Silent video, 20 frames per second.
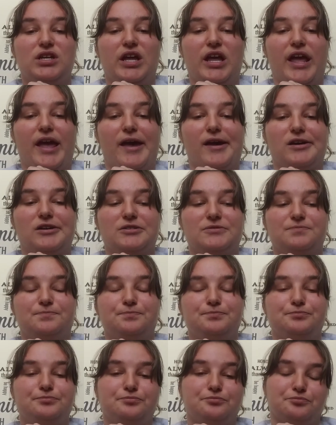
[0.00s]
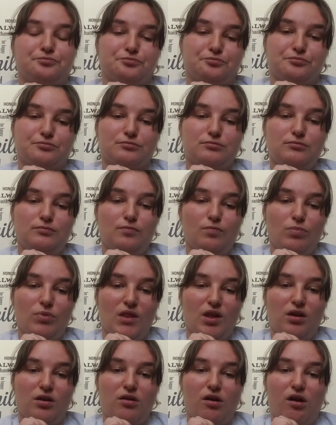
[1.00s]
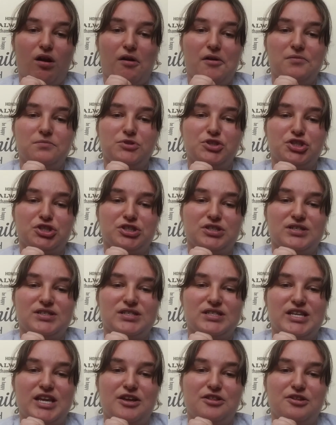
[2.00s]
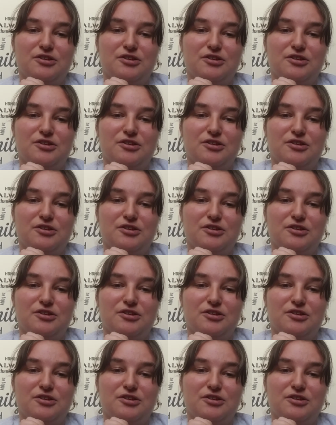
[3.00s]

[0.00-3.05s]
and I'm just trying to say,